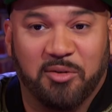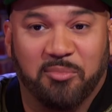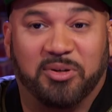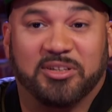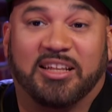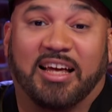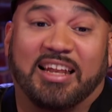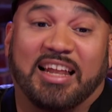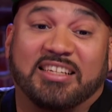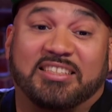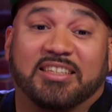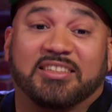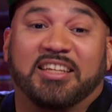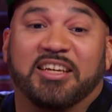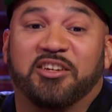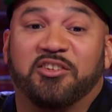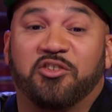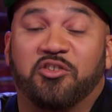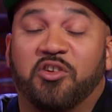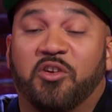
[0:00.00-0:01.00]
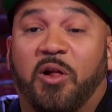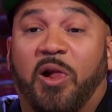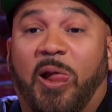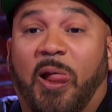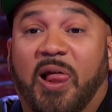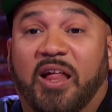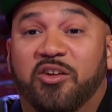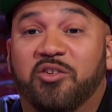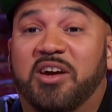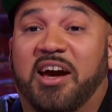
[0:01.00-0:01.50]
But that, that's you want to win or
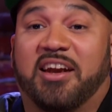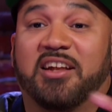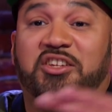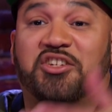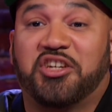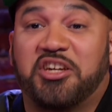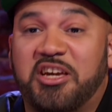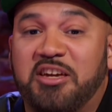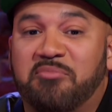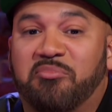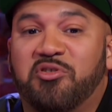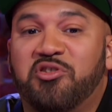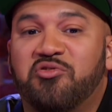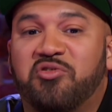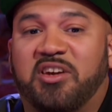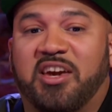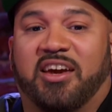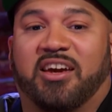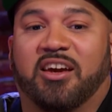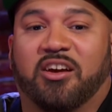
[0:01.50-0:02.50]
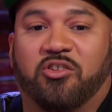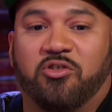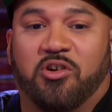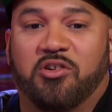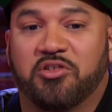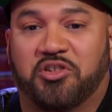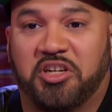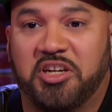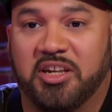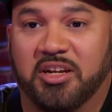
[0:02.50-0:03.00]
not? You got to cheat, but you can't get
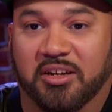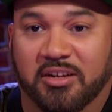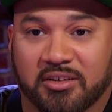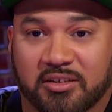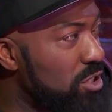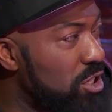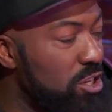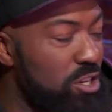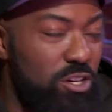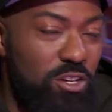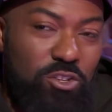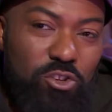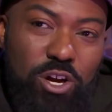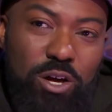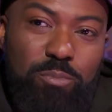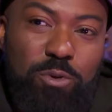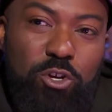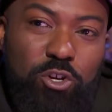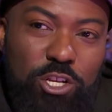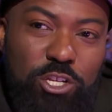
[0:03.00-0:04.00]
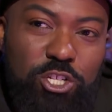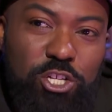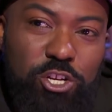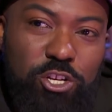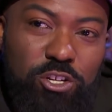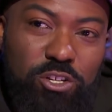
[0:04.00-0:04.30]
caught cheating. Yeah, you got to be good at that's cheating.